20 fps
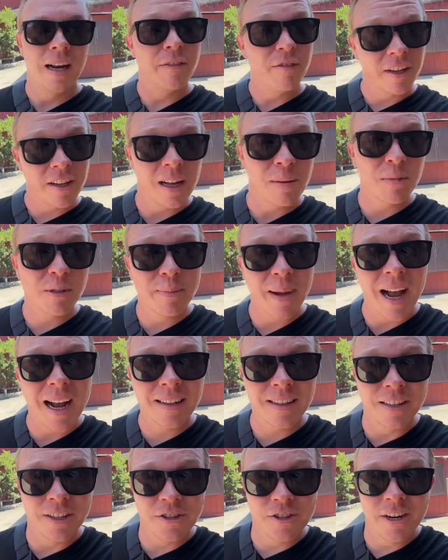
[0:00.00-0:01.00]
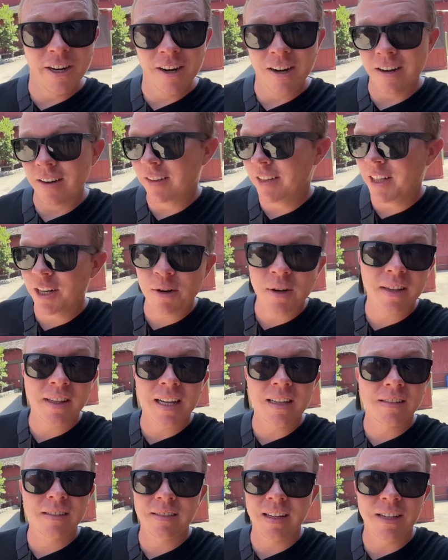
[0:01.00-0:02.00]
if it comes back this year, you know what?
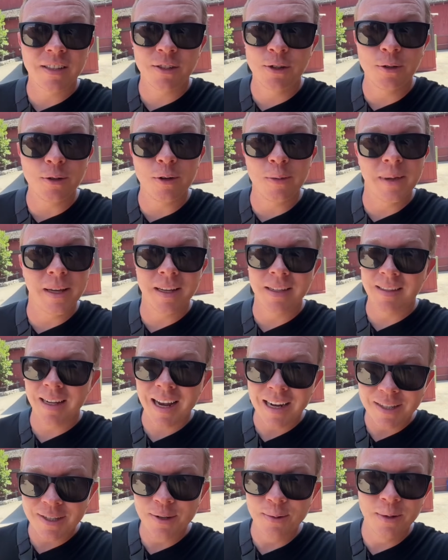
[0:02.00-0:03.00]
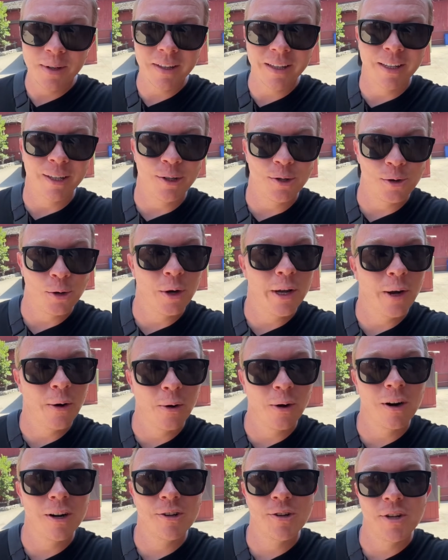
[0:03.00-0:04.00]
That's that's cool because I actually really enjoy
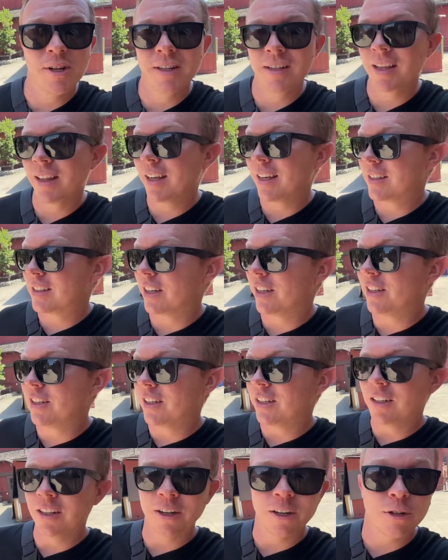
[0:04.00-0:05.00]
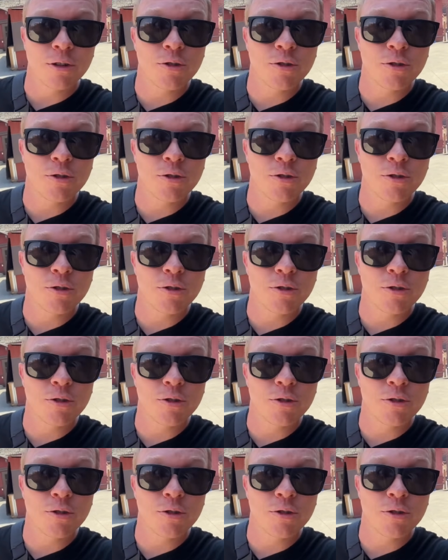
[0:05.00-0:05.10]
Origins. I think it's a good little